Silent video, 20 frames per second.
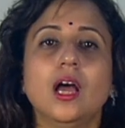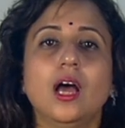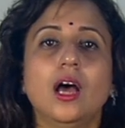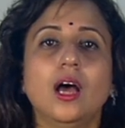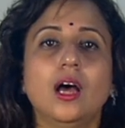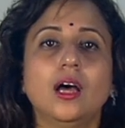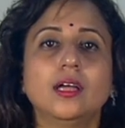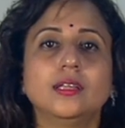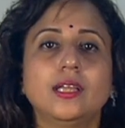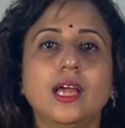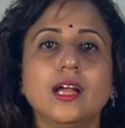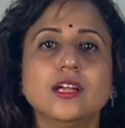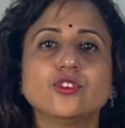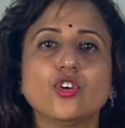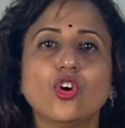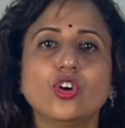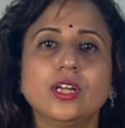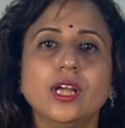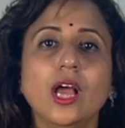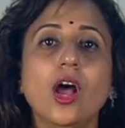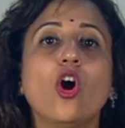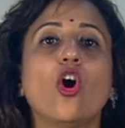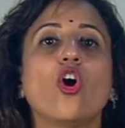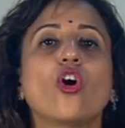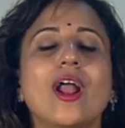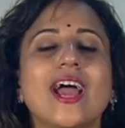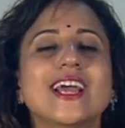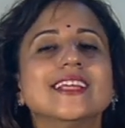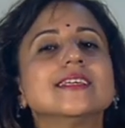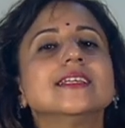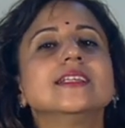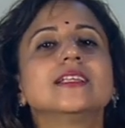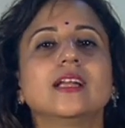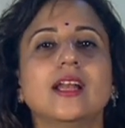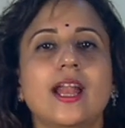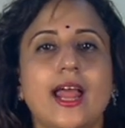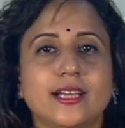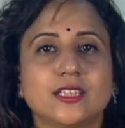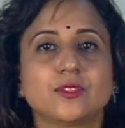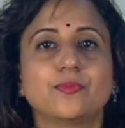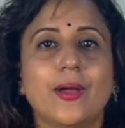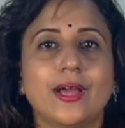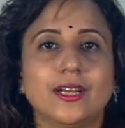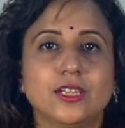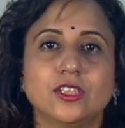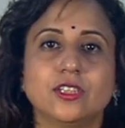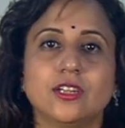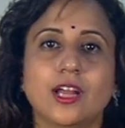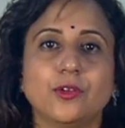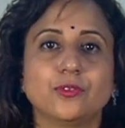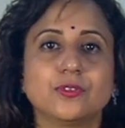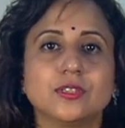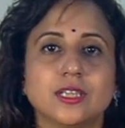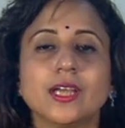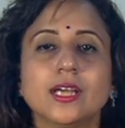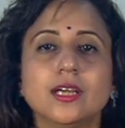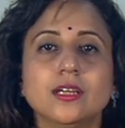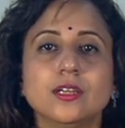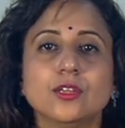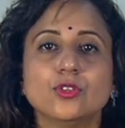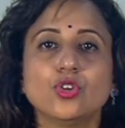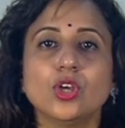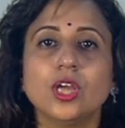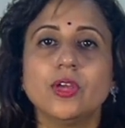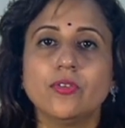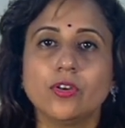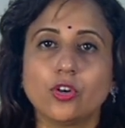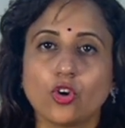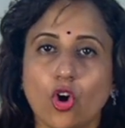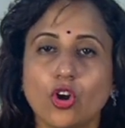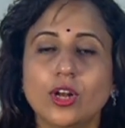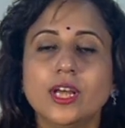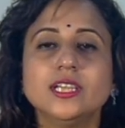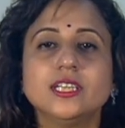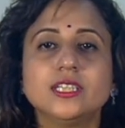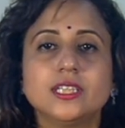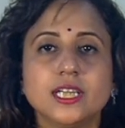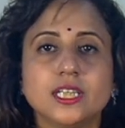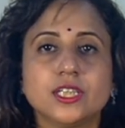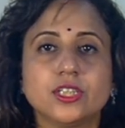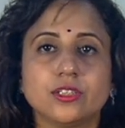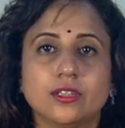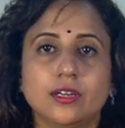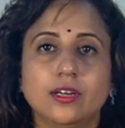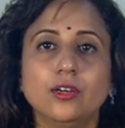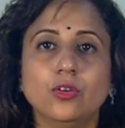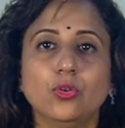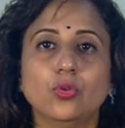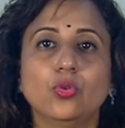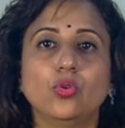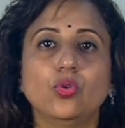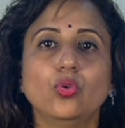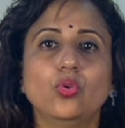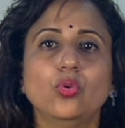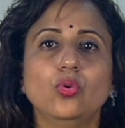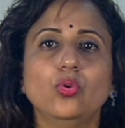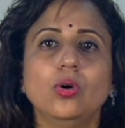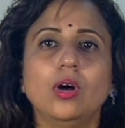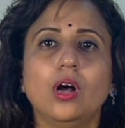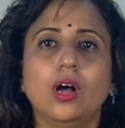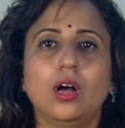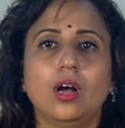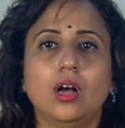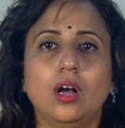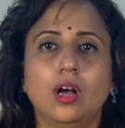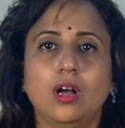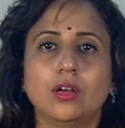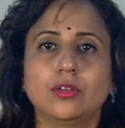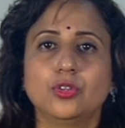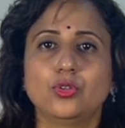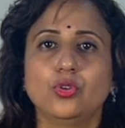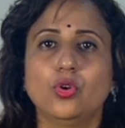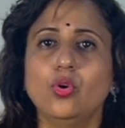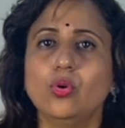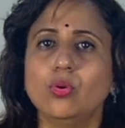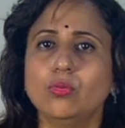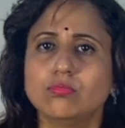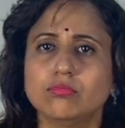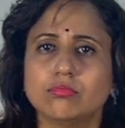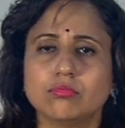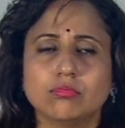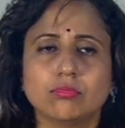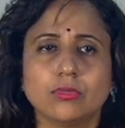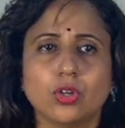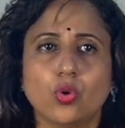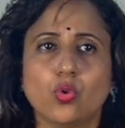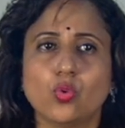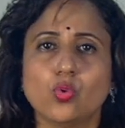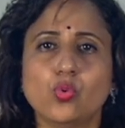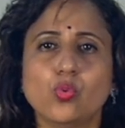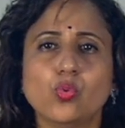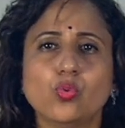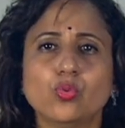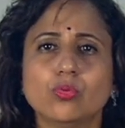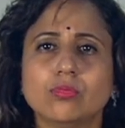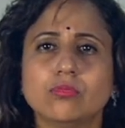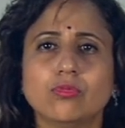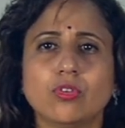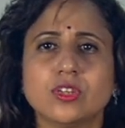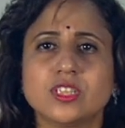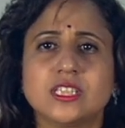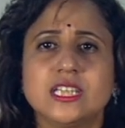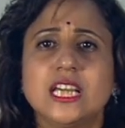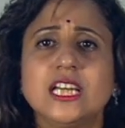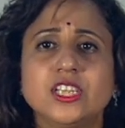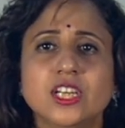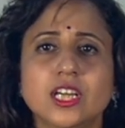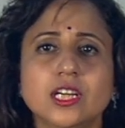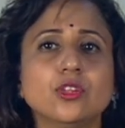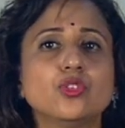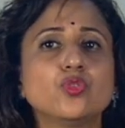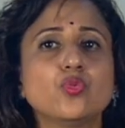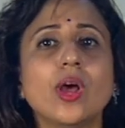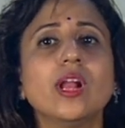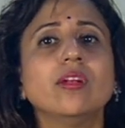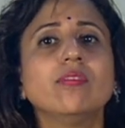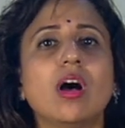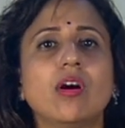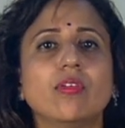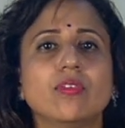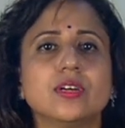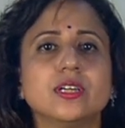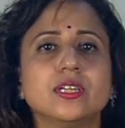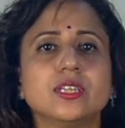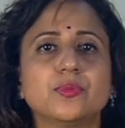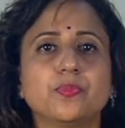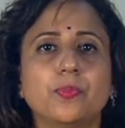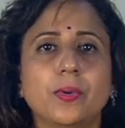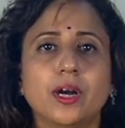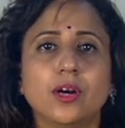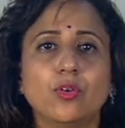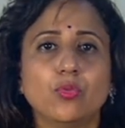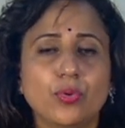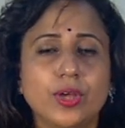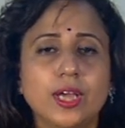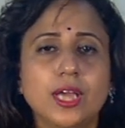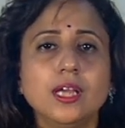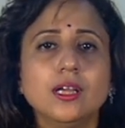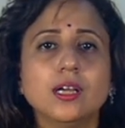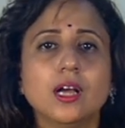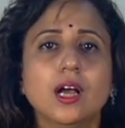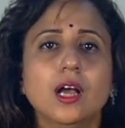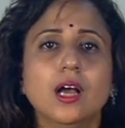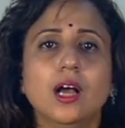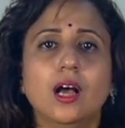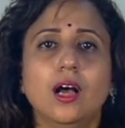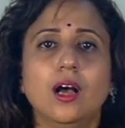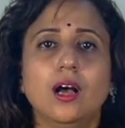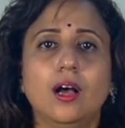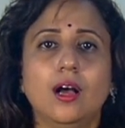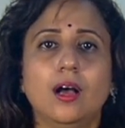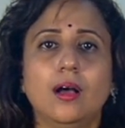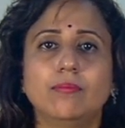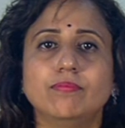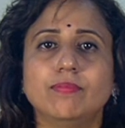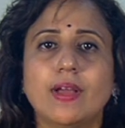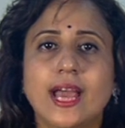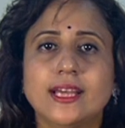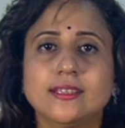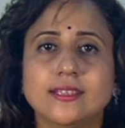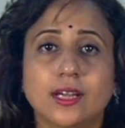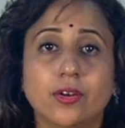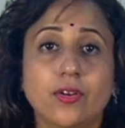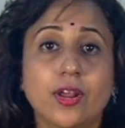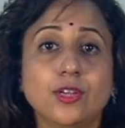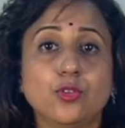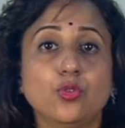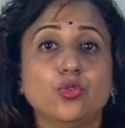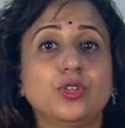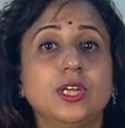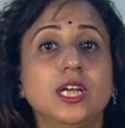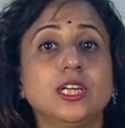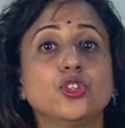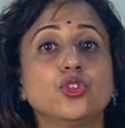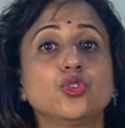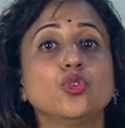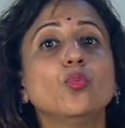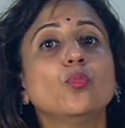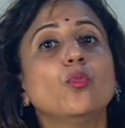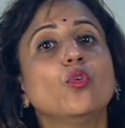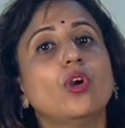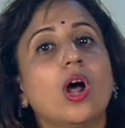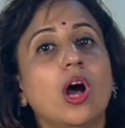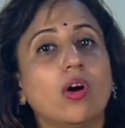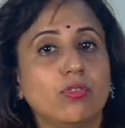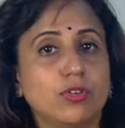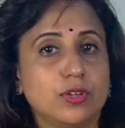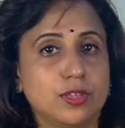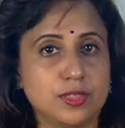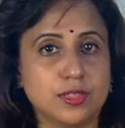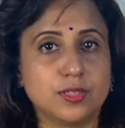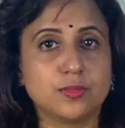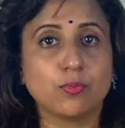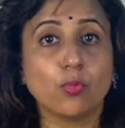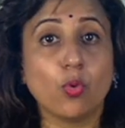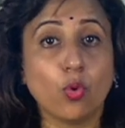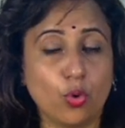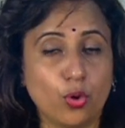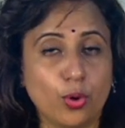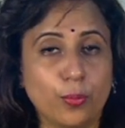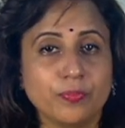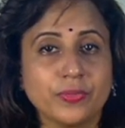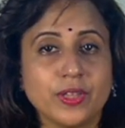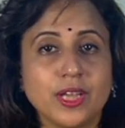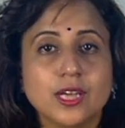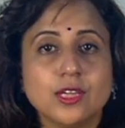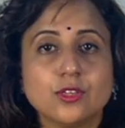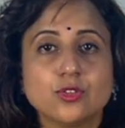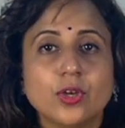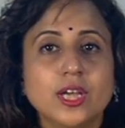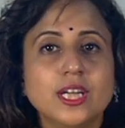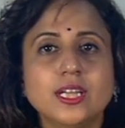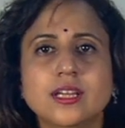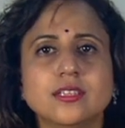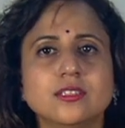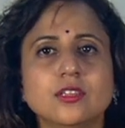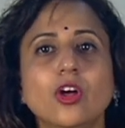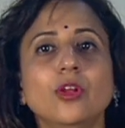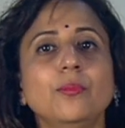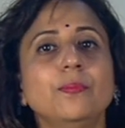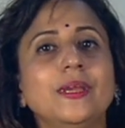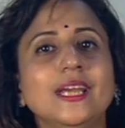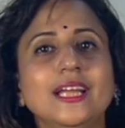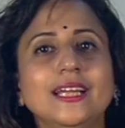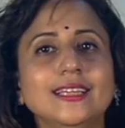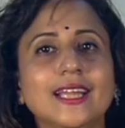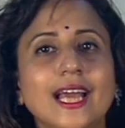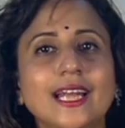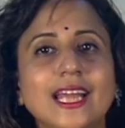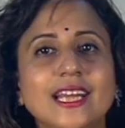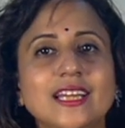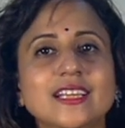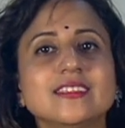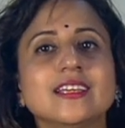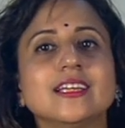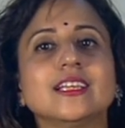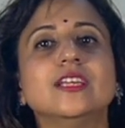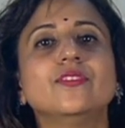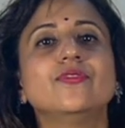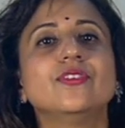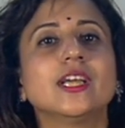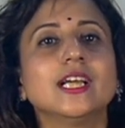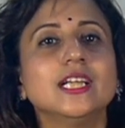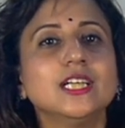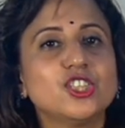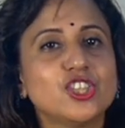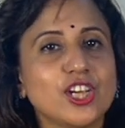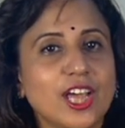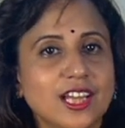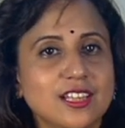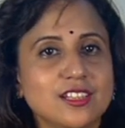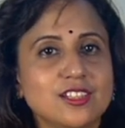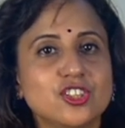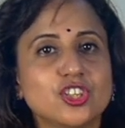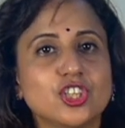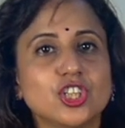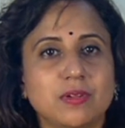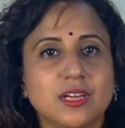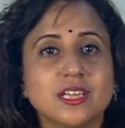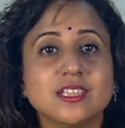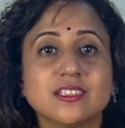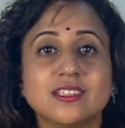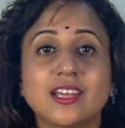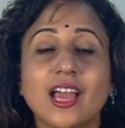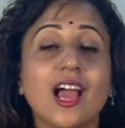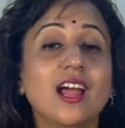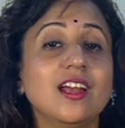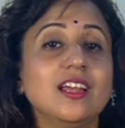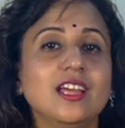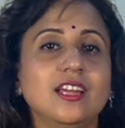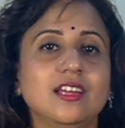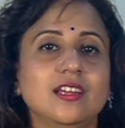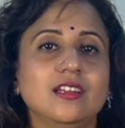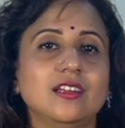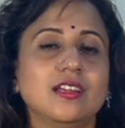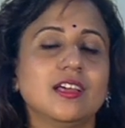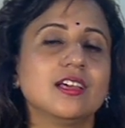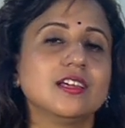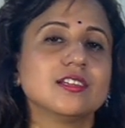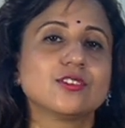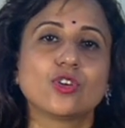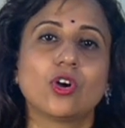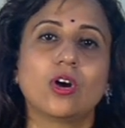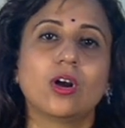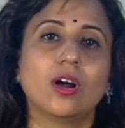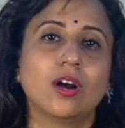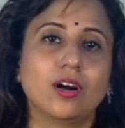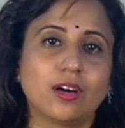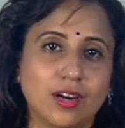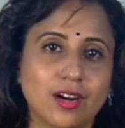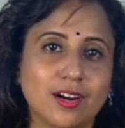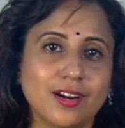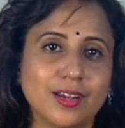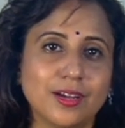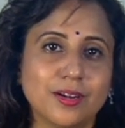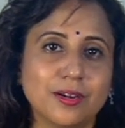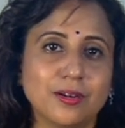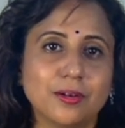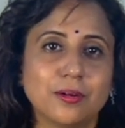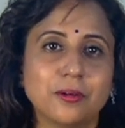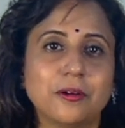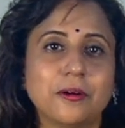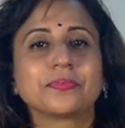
Uh, there is only a horizontal expansion. So even a college teacher who uh, you know who was teaching 12 hours per week uh, has agreed to teach two more hours more. So it does not mean that any significant change is there in his or her career.